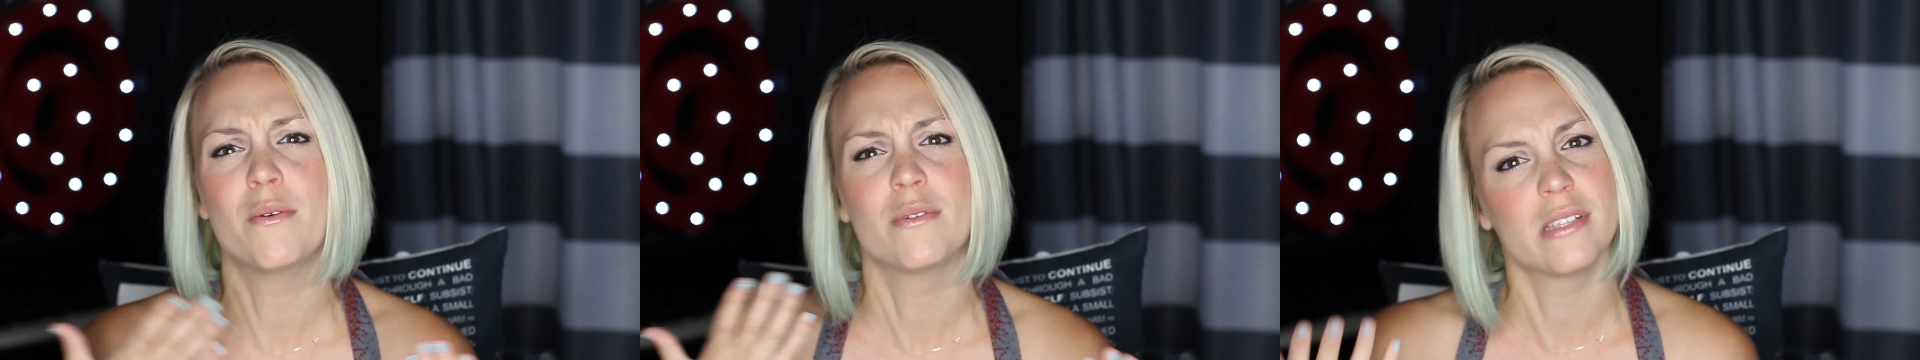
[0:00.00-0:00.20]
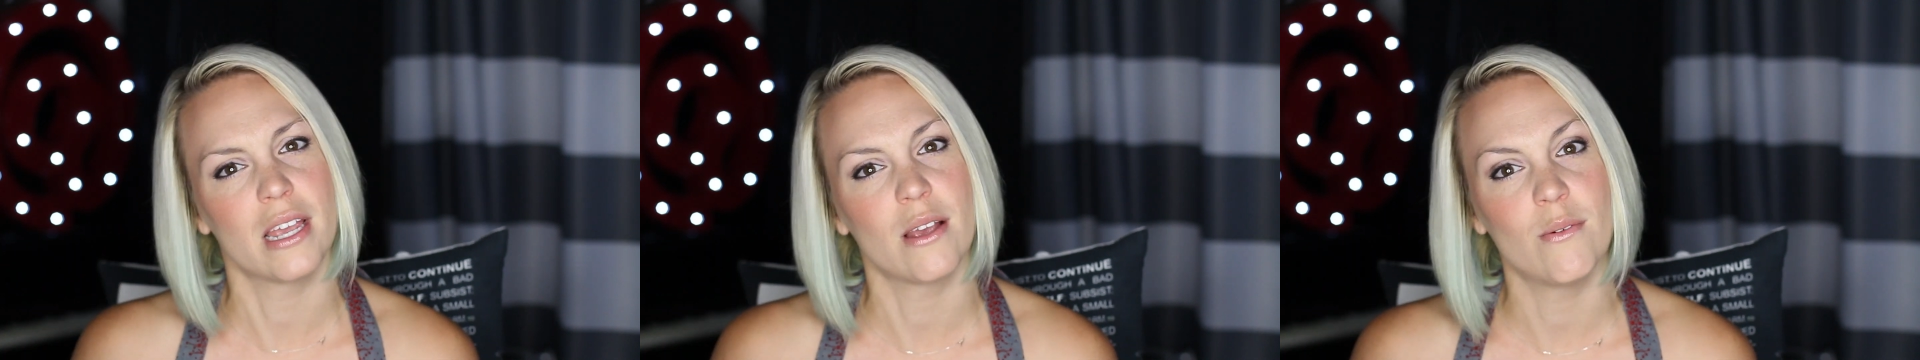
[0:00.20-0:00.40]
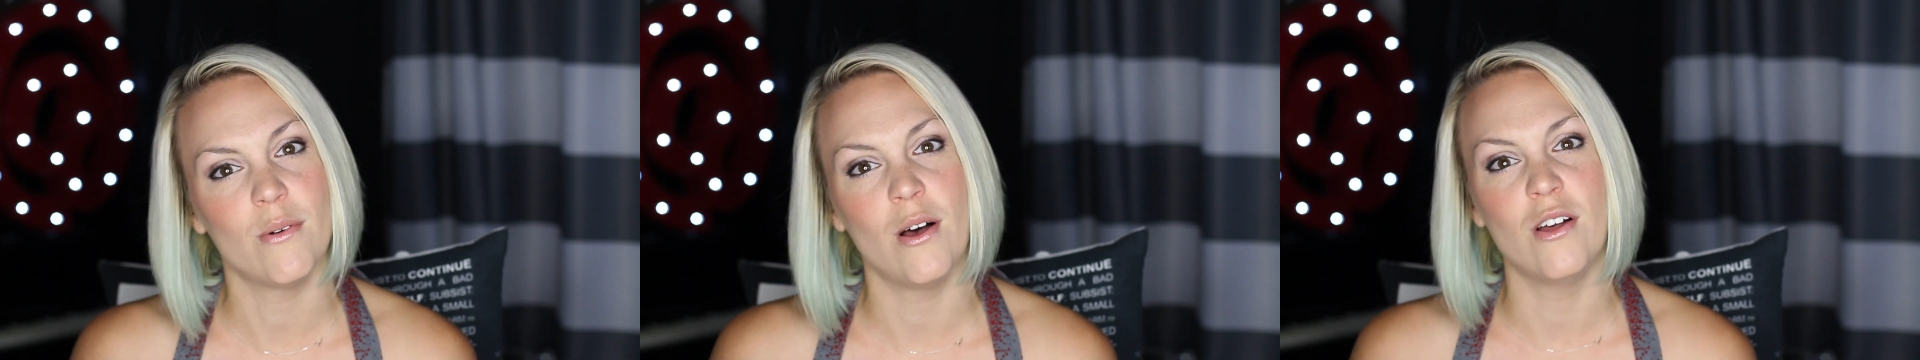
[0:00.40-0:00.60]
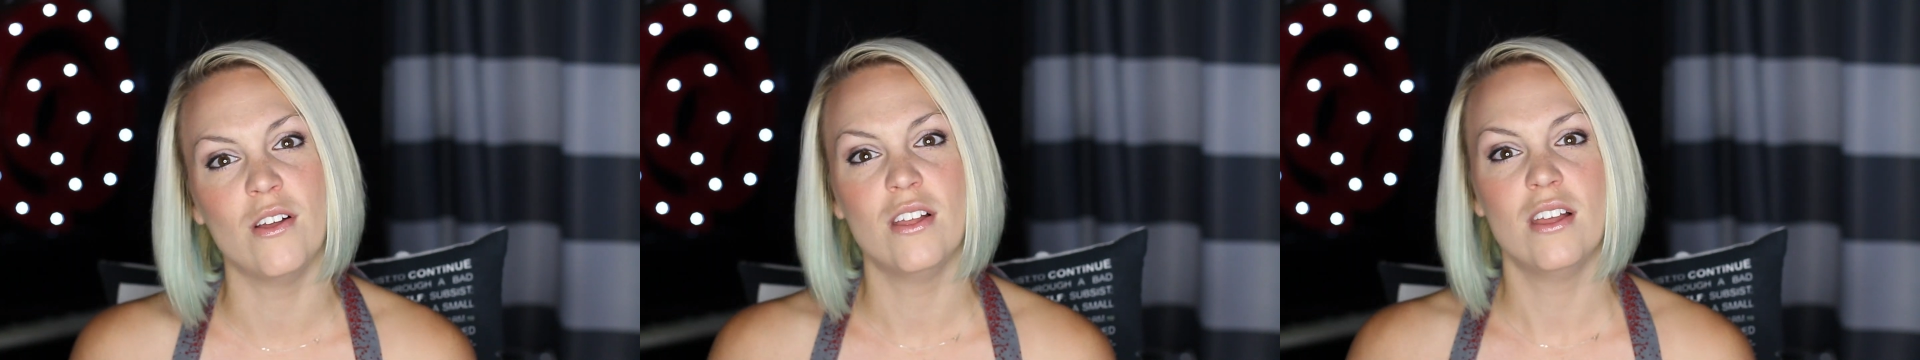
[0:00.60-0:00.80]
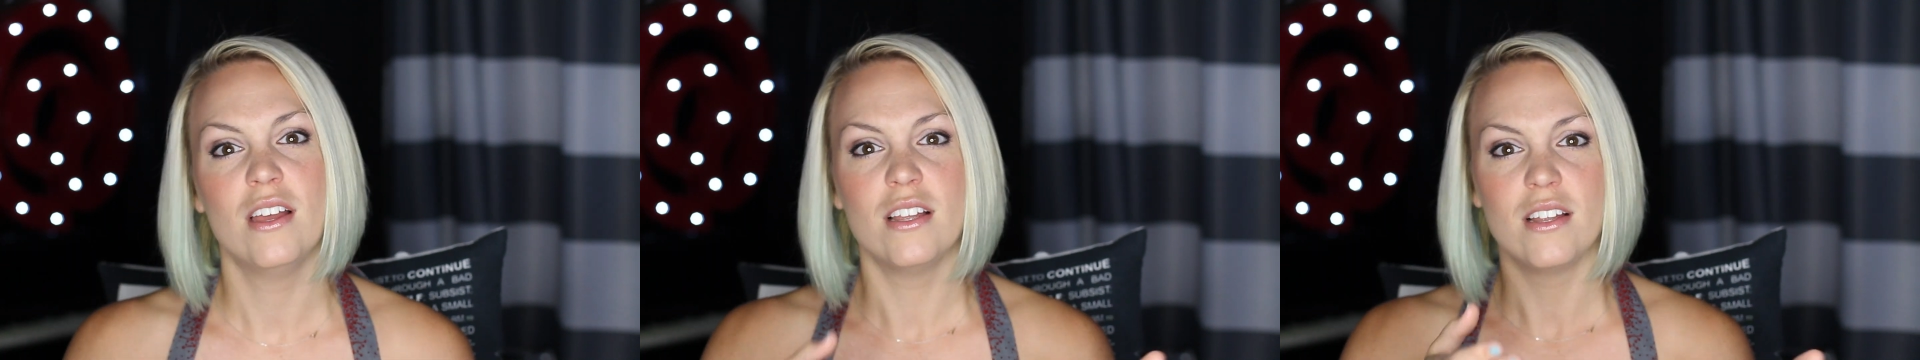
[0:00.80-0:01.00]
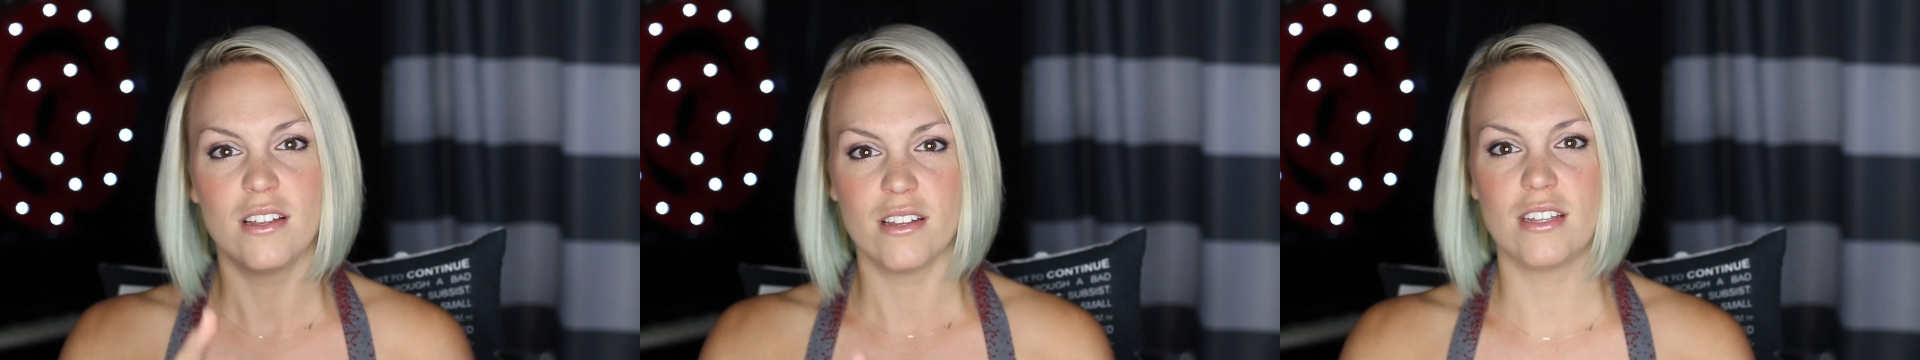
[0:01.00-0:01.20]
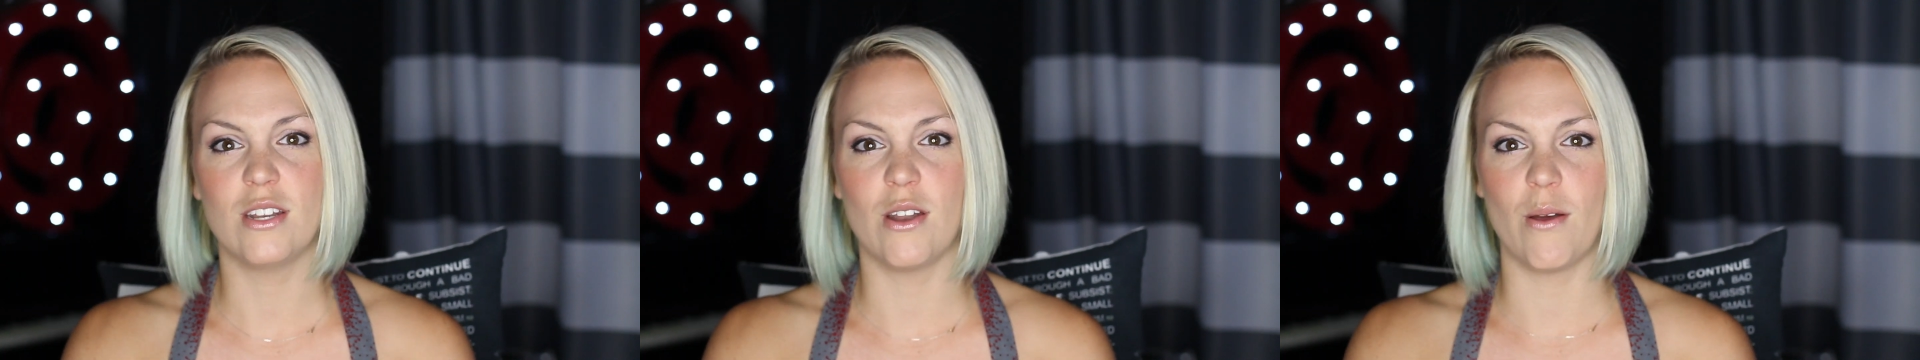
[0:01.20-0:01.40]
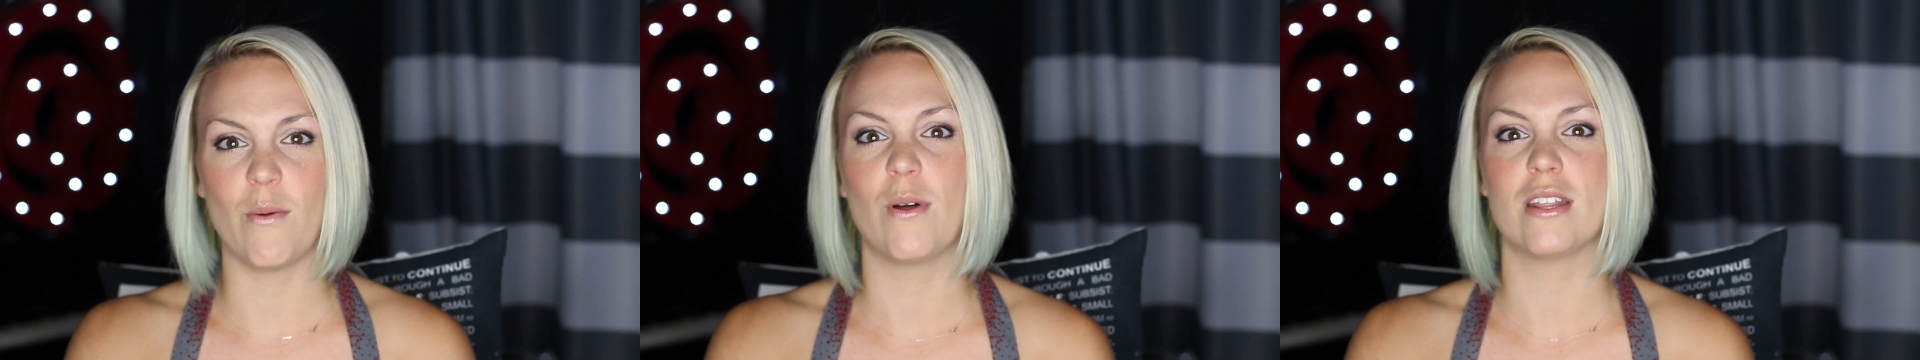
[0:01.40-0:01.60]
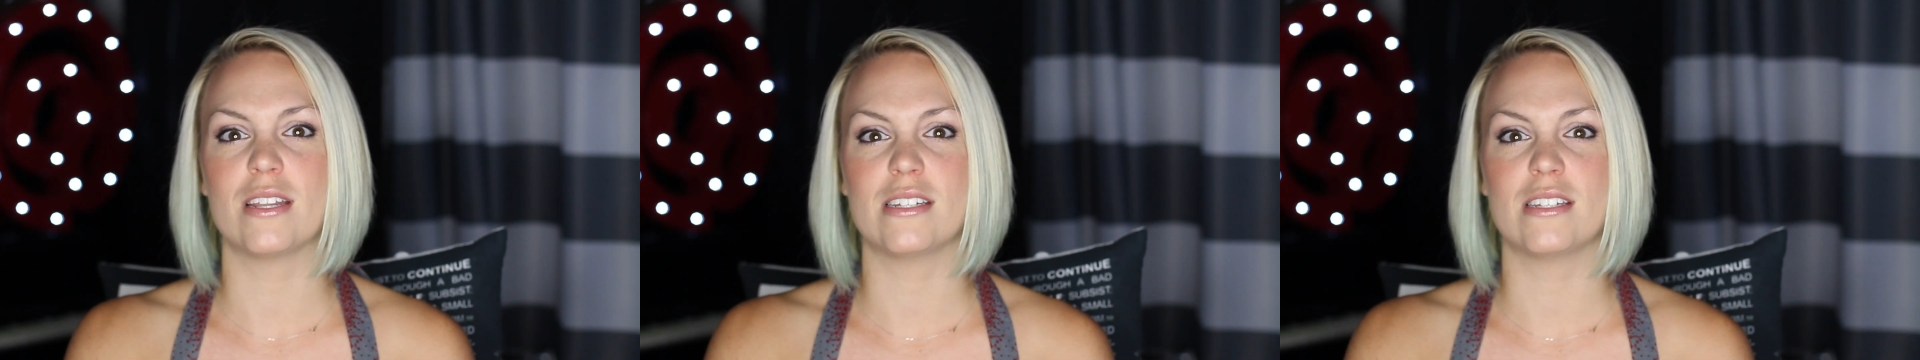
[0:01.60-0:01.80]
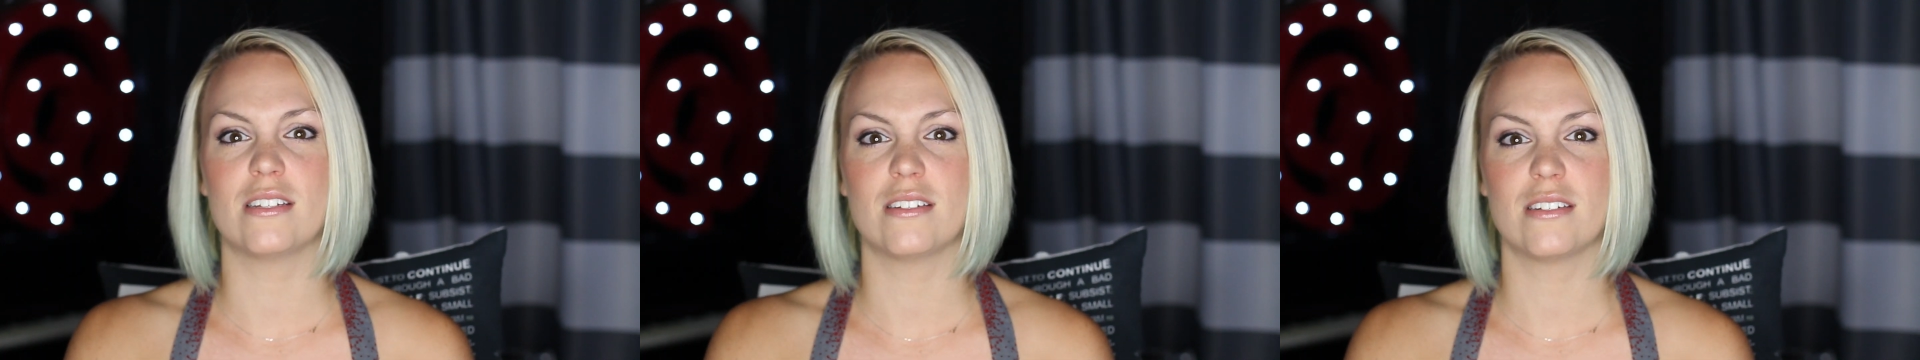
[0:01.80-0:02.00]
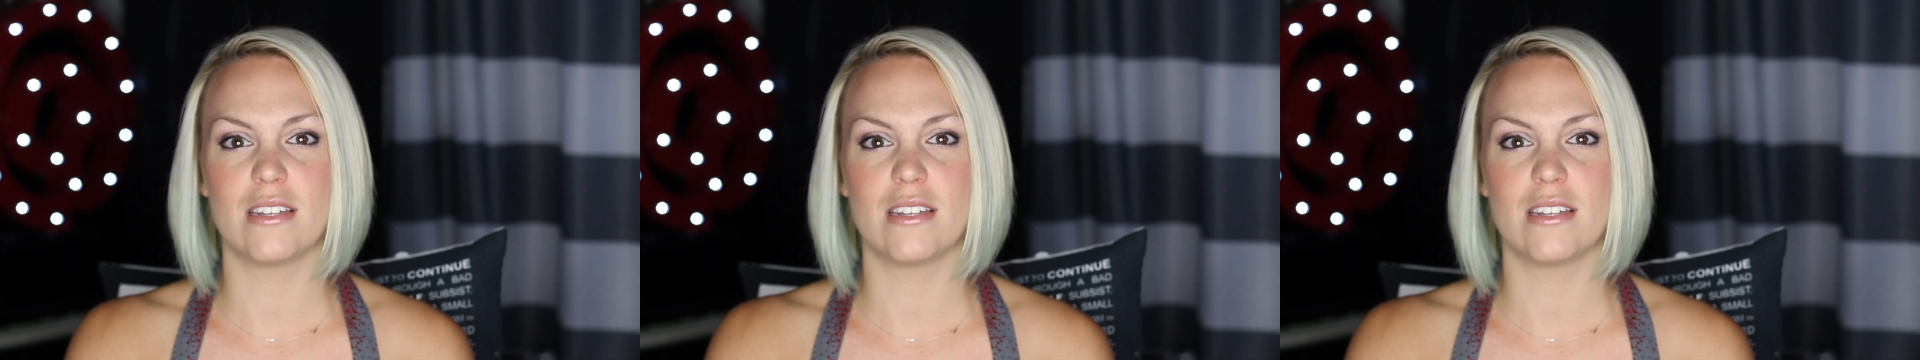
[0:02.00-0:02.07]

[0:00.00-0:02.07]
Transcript: I was like, well, you know, I wanted